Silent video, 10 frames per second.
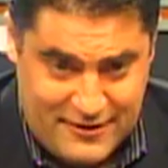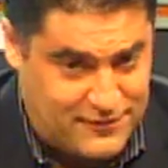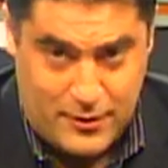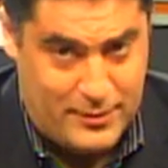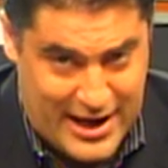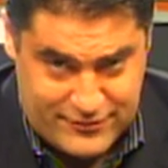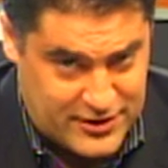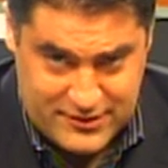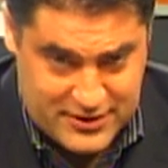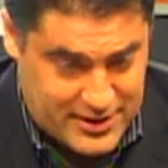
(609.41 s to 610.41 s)
feel bad
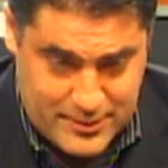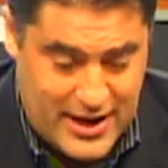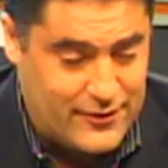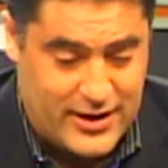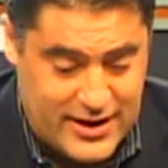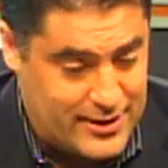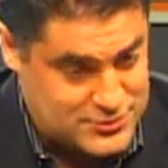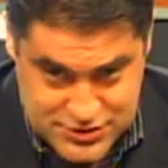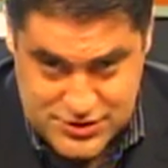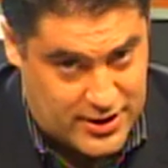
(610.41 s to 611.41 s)
for giving it a bad rating. I'm
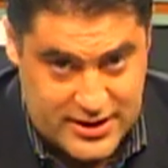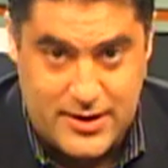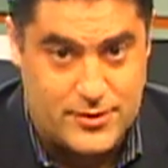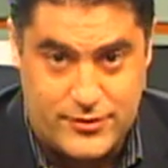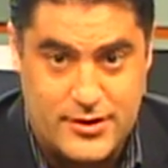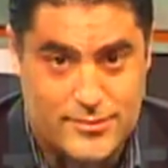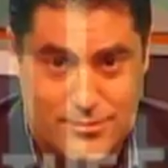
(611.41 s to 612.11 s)
just trying to keep it real.